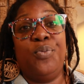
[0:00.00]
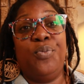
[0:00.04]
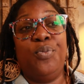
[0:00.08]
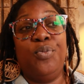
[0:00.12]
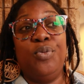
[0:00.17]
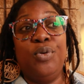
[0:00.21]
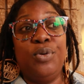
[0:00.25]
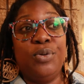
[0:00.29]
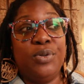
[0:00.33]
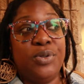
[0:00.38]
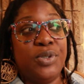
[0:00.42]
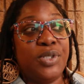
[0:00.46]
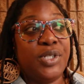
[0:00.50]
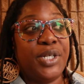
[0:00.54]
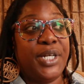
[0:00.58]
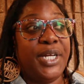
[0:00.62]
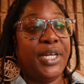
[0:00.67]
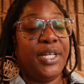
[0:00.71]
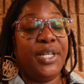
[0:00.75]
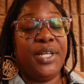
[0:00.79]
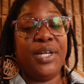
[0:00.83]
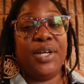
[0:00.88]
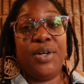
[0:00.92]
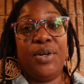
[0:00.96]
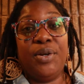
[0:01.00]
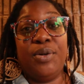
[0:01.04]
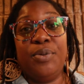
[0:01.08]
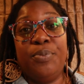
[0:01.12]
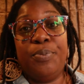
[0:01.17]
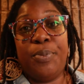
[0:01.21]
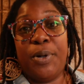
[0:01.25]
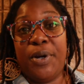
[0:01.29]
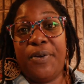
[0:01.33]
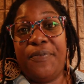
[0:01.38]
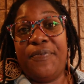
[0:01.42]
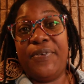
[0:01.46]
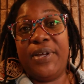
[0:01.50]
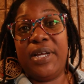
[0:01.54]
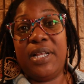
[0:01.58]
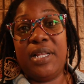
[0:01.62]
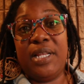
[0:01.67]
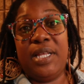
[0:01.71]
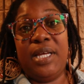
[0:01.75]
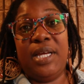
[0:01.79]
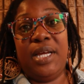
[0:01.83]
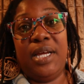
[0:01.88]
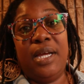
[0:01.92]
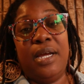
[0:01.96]
wounds are healing
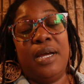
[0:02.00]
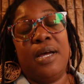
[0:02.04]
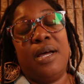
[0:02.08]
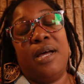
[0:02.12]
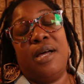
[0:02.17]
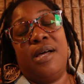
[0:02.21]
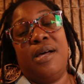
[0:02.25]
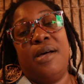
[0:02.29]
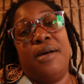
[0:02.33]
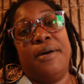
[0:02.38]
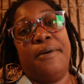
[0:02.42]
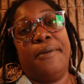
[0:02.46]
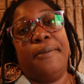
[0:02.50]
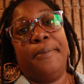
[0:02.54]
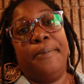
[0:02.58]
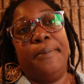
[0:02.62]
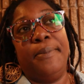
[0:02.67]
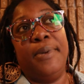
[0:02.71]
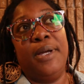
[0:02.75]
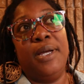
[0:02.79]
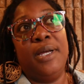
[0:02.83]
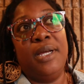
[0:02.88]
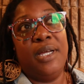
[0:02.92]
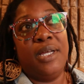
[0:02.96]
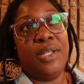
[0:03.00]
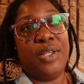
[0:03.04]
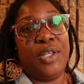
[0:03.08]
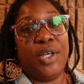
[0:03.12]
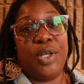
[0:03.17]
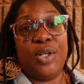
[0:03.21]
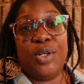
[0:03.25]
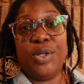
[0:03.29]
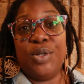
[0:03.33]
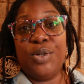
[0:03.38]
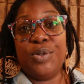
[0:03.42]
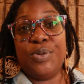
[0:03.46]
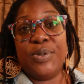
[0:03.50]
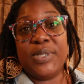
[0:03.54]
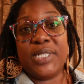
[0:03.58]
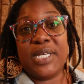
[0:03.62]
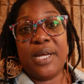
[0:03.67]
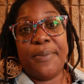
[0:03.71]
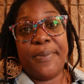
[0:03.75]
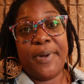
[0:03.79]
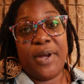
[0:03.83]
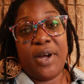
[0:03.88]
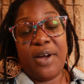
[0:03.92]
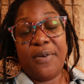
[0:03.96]
perfectly. The glue was
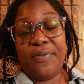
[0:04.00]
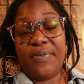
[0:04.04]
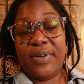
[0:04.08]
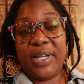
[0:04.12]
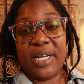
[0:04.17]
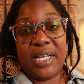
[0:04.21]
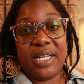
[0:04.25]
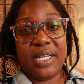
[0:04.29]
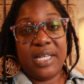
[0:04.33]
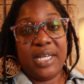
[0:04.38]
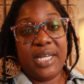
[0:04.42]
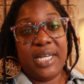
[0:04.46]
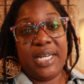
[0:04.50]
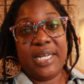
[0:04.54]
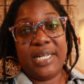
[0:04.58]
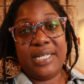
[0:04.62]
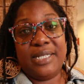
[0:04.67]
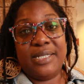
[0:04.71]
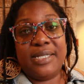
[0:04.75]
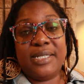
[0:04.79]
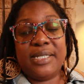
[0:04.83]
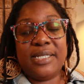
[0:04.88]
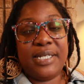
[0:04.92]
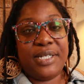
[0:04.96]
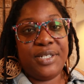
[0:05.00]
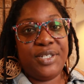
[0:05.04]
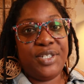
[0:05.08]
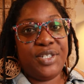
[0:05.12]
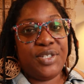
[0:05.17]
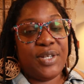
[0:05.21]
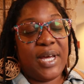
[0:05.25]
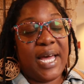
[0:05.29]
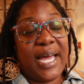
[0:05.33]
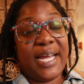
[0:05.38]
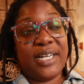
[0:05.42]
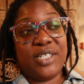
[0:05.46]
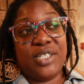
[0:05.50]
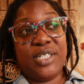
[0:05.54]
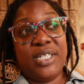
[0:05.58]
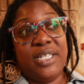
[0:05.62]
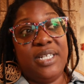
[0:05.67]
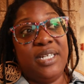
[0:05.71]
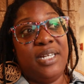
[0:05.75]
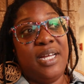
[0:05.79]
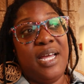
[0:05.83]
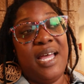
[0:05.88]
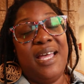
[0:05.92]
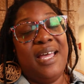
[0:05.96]
coming off. Luckily, he didn't stitch, so I
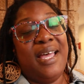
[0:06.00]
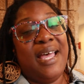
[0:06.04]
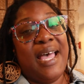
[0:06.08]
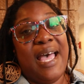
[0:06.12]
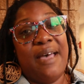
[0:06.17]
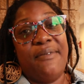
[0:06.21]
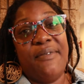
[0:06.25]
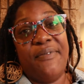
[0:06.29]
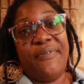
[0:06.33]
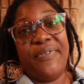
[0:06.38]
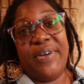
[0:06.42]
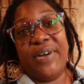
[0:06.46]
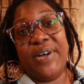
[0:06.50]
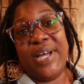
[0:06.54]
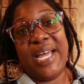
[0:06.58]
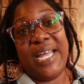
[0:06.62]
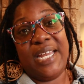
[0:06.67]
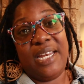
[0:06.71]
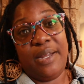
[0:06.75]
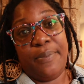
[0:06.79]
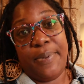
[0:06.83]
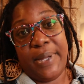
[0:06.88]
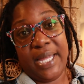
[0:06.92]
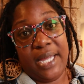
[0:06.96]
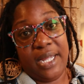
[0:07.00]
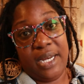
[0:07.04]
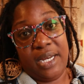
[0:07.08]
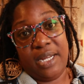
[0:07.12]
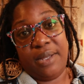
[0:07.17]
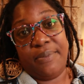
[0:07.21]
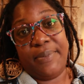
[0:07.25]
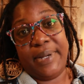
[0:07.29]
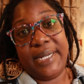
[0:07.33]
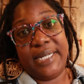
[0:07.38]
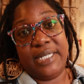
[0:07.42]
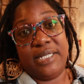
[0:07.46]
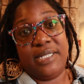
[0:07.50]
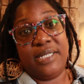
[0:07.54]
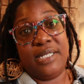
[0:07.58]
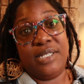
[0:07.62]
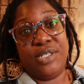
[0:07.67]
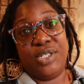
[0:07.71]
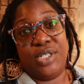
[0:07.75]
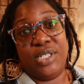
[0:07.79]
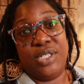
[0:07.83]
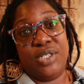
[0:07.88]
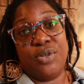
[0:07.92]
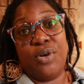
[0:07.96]
actually haven't felt any pain in my
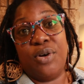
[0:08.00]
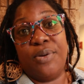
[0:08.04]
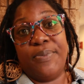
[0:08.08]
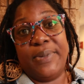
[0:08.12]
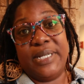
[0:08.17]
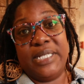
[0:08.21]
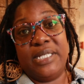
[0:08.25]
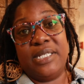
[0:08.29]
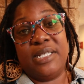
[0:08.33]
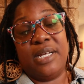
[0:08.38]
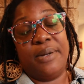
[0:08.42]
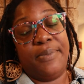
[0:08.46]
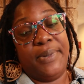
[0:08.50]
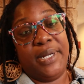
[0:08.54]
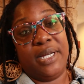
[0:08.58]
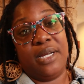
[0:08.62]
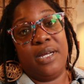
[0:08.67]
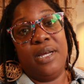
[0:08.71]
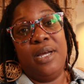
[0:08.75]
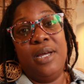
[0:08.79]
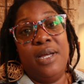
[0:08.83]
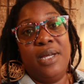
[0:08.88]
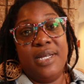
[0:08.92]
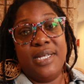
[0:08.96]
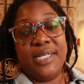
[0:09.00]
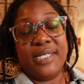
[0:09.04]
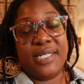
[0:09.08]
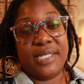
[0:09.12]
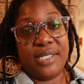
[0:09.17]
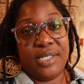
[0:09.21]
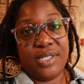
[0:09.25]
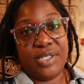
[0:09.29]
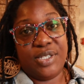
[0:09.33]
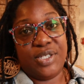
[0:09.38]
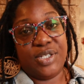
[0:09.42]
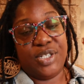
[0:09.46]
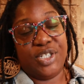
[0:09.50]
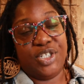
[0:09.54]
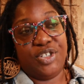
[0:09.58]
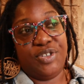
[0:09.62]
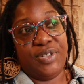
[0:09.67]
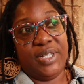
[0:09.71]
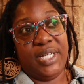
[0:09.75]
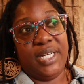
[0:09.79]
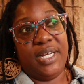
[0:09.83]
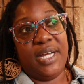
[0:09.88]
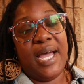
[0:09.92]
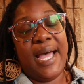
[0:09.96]
incisions or my stomach since the
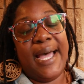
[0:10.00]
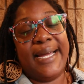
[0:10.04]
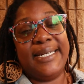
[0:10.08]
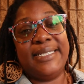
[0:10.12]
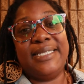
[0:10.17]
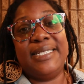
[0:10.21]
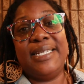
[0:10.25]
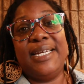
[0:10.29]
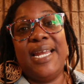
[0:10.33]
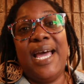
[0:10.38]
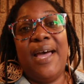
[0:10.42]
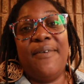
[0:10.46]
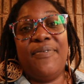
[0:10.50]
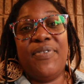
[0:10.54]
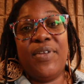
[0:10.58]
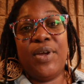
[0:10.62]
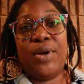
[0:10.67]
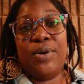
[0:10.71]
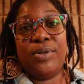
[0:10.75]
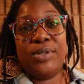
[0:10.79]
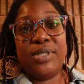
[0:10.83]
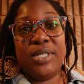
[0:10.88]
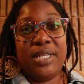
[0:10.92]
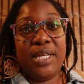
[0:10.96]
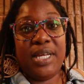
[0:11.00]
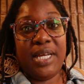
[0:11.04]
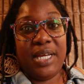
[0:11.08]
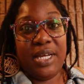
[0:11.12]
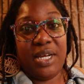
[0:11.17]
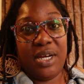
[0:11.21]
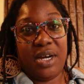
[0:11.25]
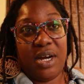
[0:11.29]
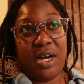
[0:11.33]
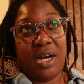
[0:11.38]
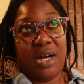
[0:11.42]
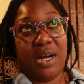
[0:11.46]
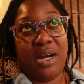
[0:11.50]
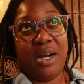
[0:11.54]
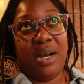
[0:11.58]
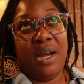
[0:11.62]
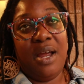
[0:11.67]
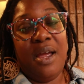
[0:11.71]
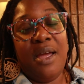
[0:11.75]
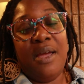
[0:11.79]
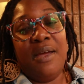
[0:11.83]
surgery. I did have to go to the ER